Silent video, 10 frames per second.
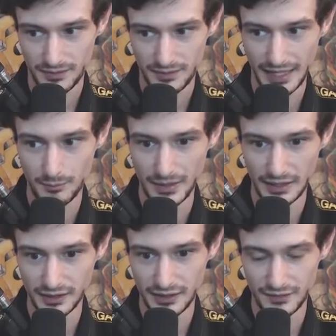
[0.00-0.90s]
That
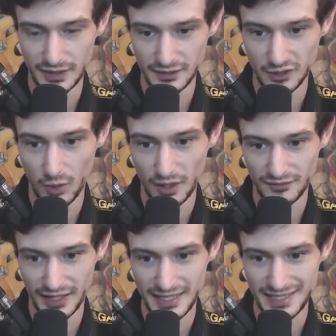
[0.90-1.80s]
barely, if even,
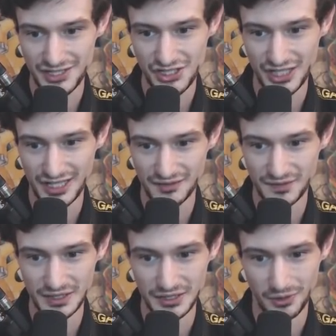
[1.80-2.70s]
qualifies as chicken
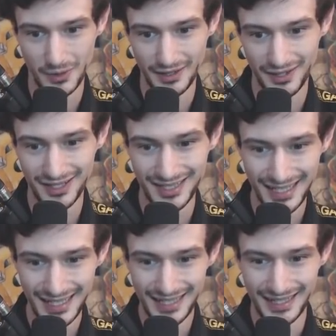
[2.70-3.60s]
feed to a whale.
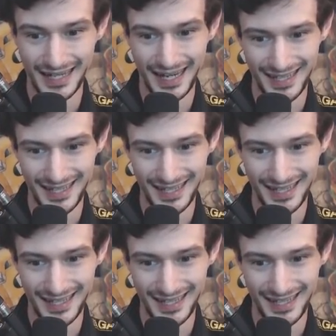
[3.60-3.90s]
Yeah,